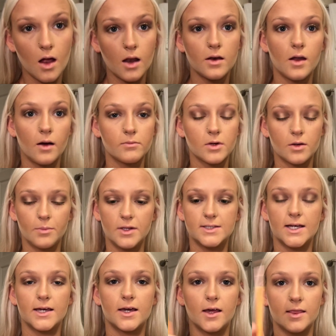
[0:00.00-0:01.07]
Now I'm going to be
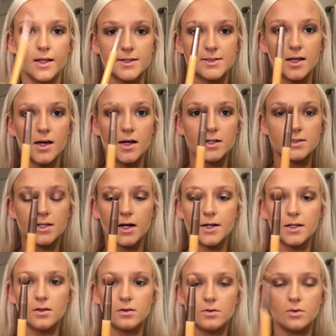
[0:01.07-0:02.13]
taking this
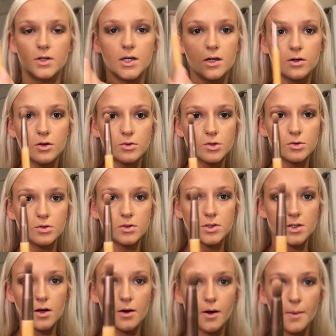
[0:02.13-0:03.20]
tiny little Eco Tools
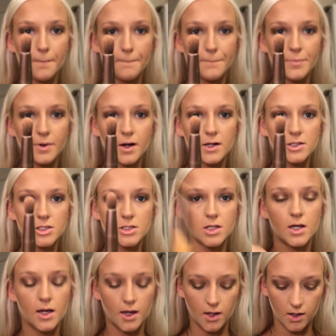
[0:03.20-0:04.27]
brush
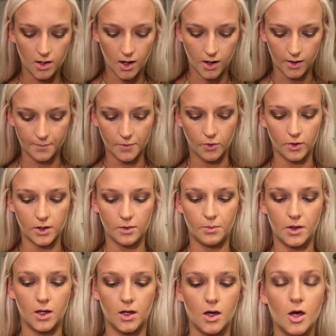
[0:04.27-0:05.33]
and I'm going to
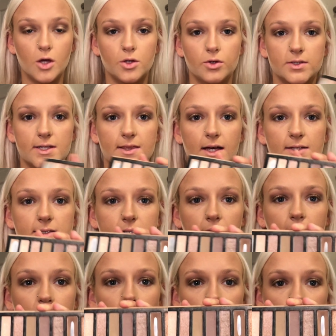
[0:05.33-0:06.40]
be using that
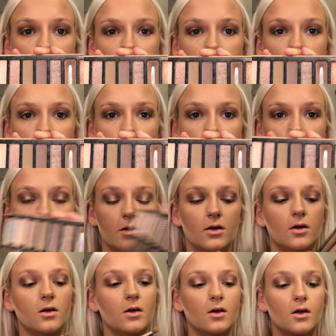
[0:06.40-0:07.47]
same gold shade
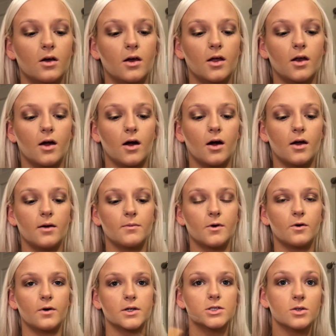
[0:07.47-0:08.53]
and I'm
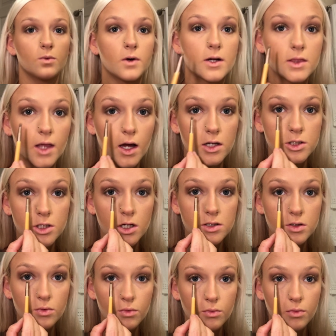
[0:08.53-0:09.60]
going to work that
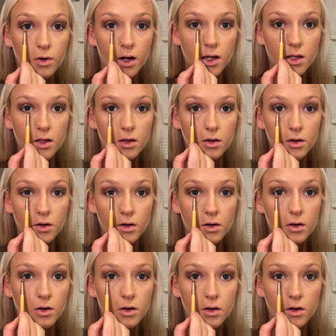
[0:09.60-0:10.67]
just right here
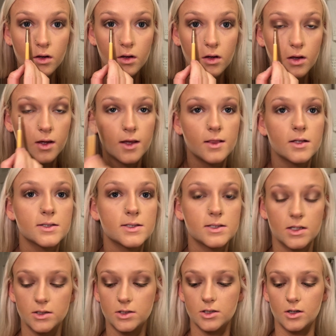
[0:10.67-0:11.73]
in the
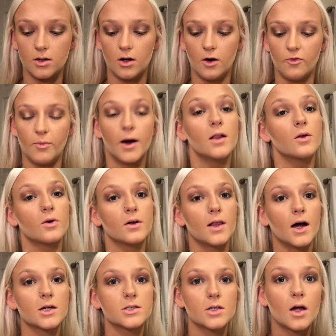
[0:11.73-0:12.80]
center of my lower
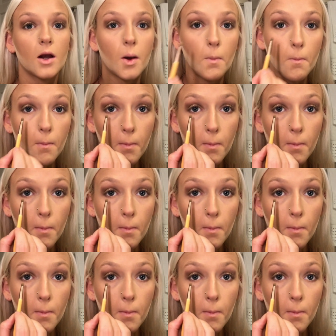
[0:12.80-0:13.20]
lash line.